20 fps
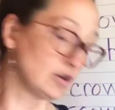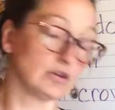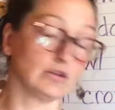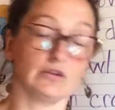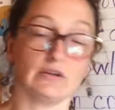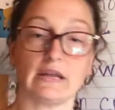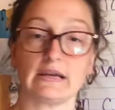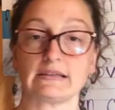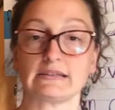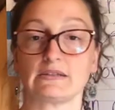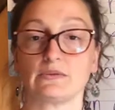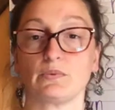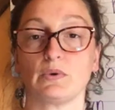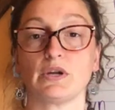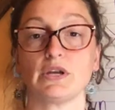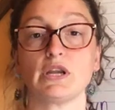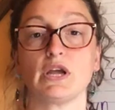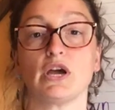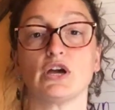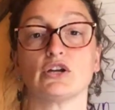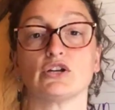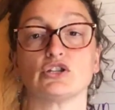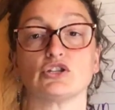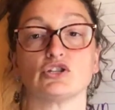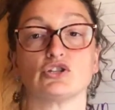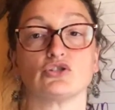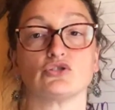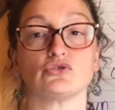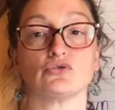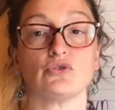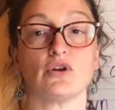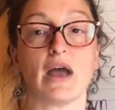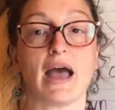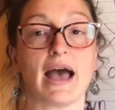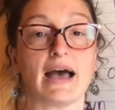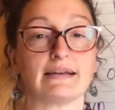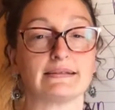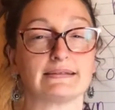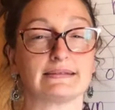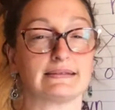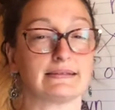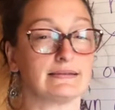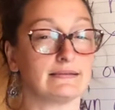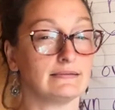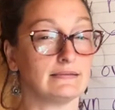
Next one, dress.